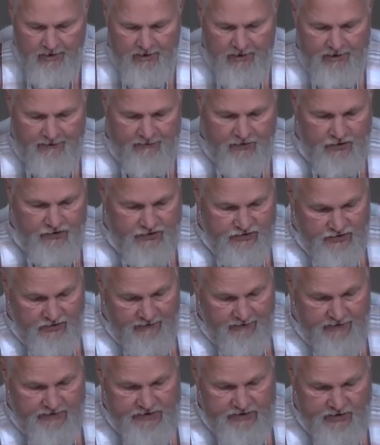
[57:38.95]
of your
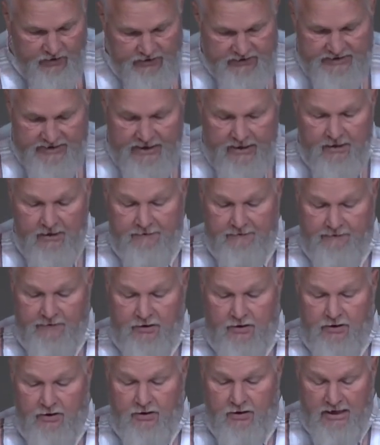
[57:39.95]
servants who desire to fear
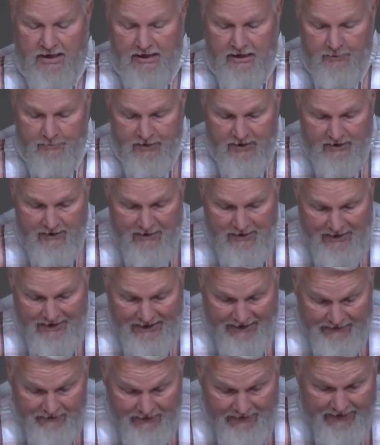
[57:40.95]
your name.
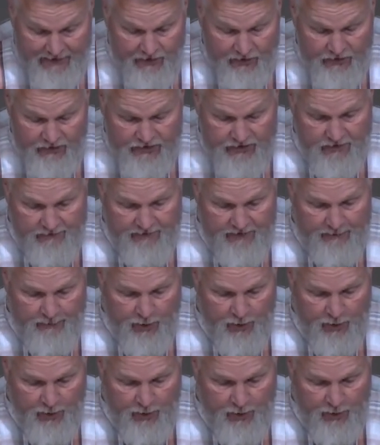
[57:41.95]
And let your servant
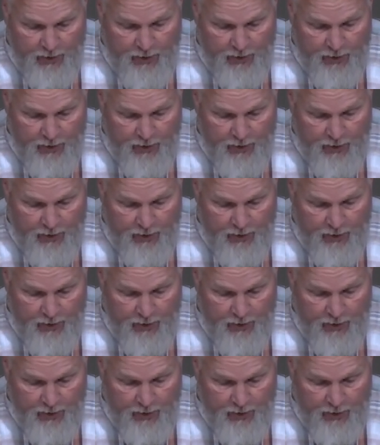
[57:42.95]
prosper